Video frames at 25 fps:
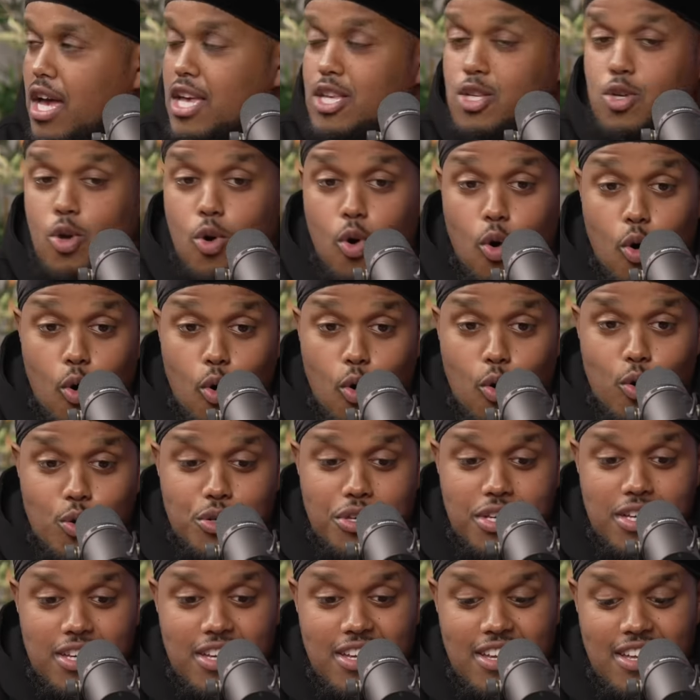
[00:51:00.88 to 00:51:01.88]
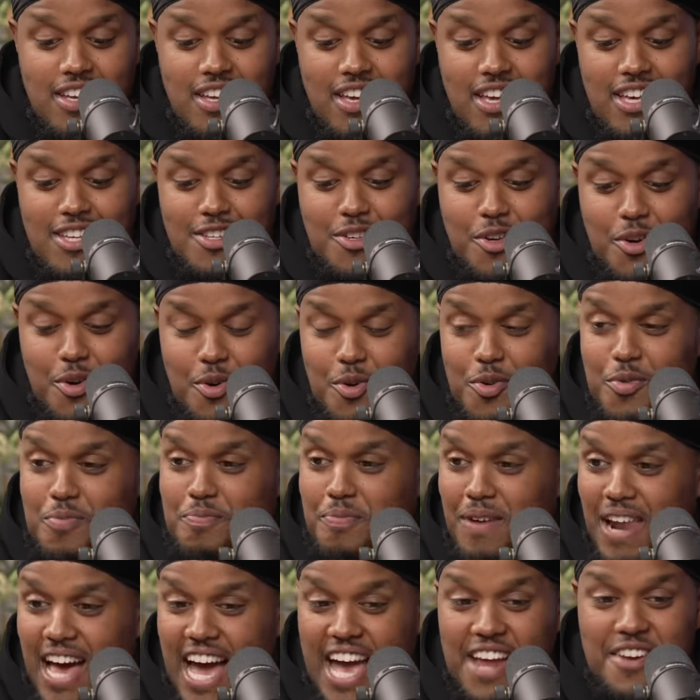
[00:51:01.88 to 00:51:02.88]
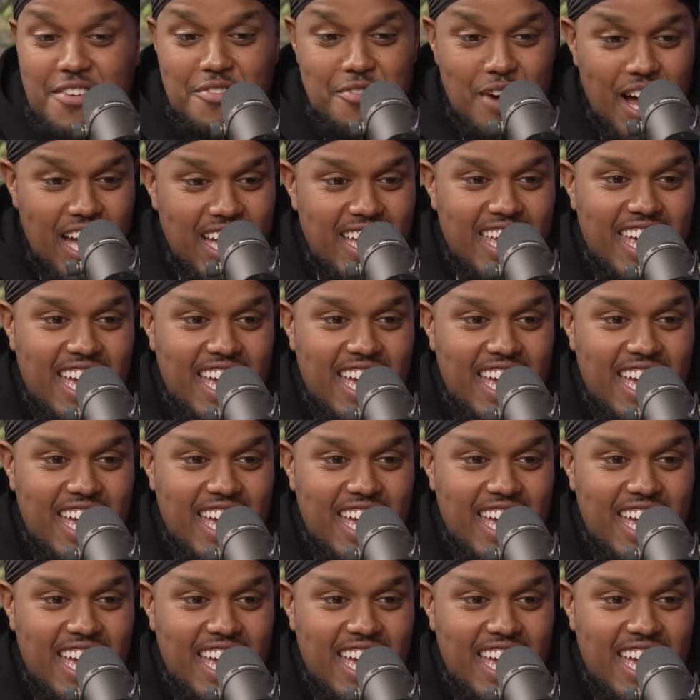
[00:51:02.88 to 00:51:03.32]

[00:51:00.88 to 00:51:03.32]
Uh, it's Second called. Episode. Second episode. It's called blind